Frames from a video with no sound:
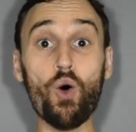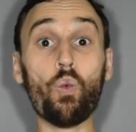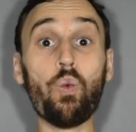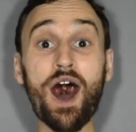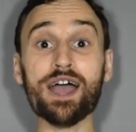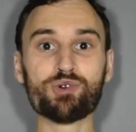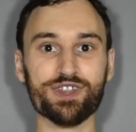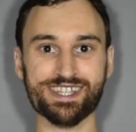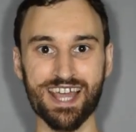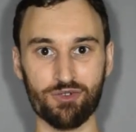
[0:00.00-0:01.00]
Why will
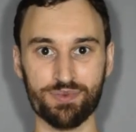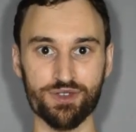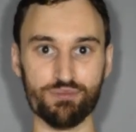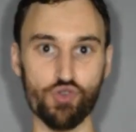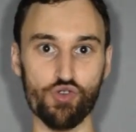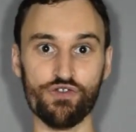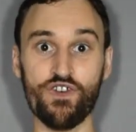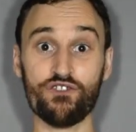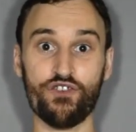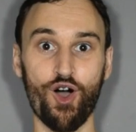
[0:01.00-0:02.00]
this help you
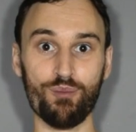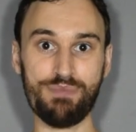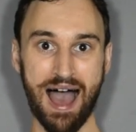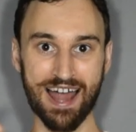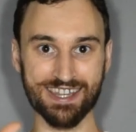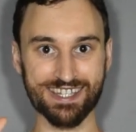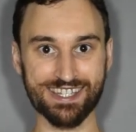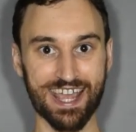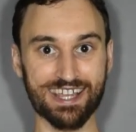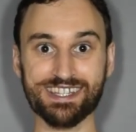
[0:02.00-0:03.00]
move from band
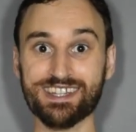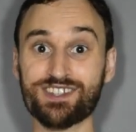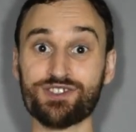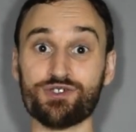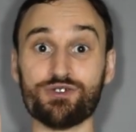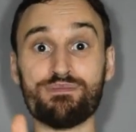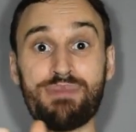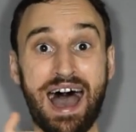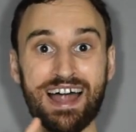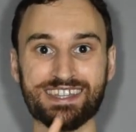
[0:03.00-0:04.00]
6 to
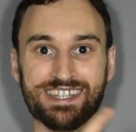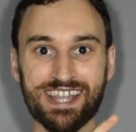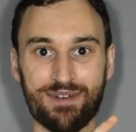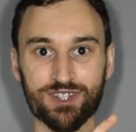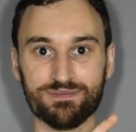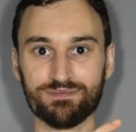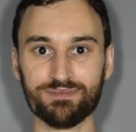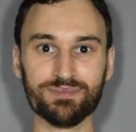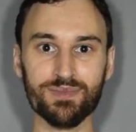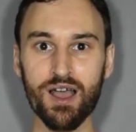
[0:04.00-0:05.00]
band 7?
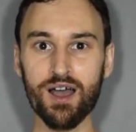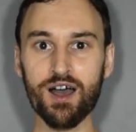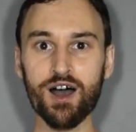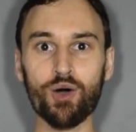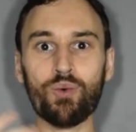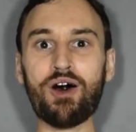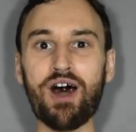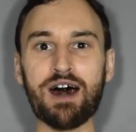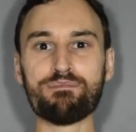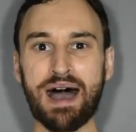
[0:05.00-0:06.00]

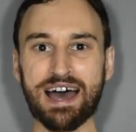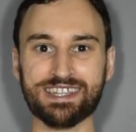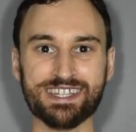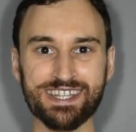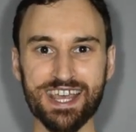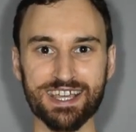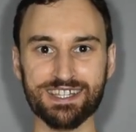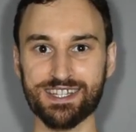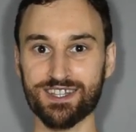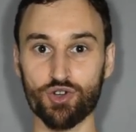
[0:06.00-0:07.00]
Well, at band
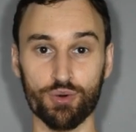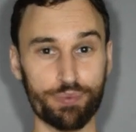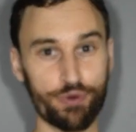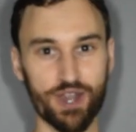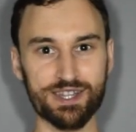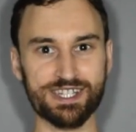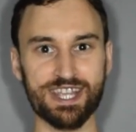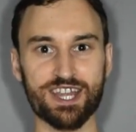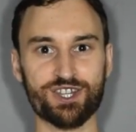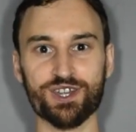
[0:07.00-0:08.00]
6, your
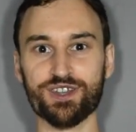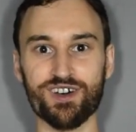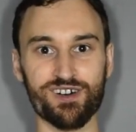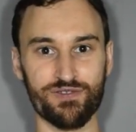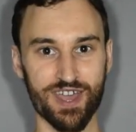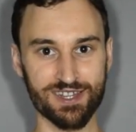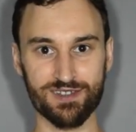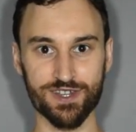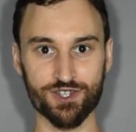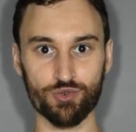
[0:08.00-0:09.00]
pronunciation of
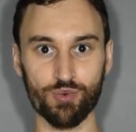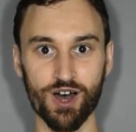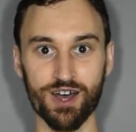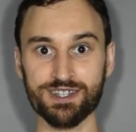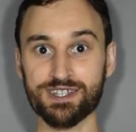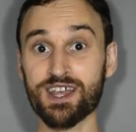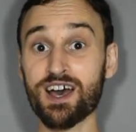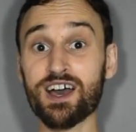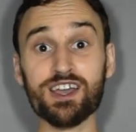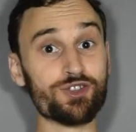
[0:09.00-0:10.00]
individual words,
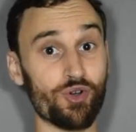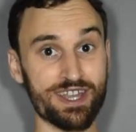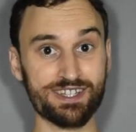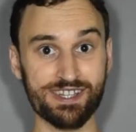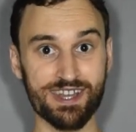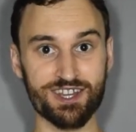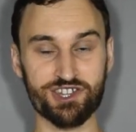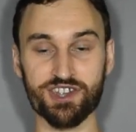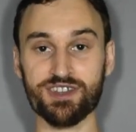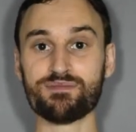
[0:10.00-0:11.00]
your
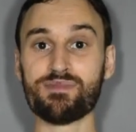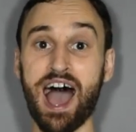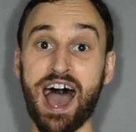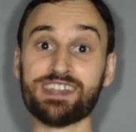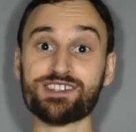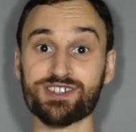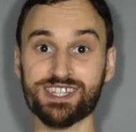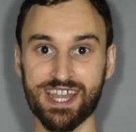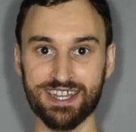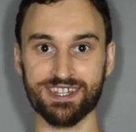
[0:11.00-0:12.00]
intonation, and your
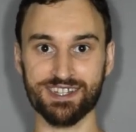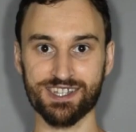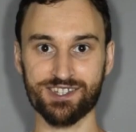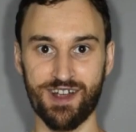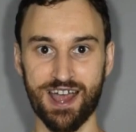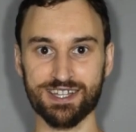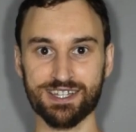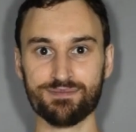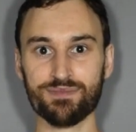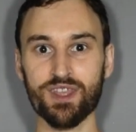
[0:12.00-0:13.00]
sentence stress